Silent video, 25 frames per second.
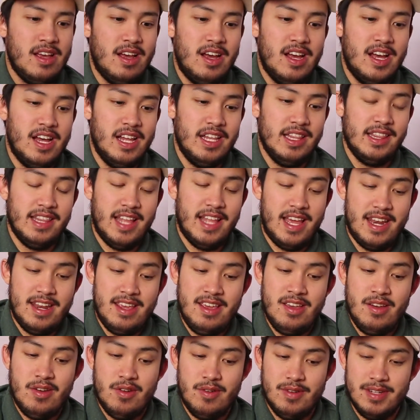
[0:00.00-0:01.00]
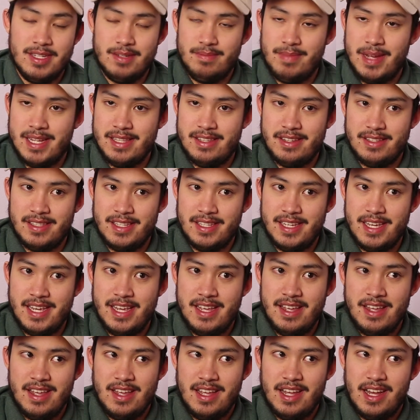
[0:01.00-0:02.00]
Lenny, who is
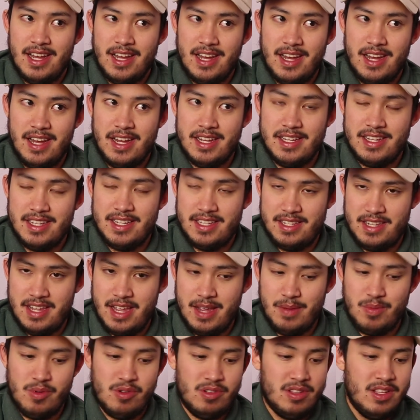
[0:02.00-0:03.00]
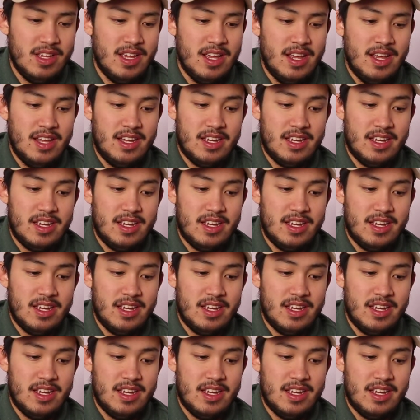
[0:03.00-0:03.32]
mentally disabled.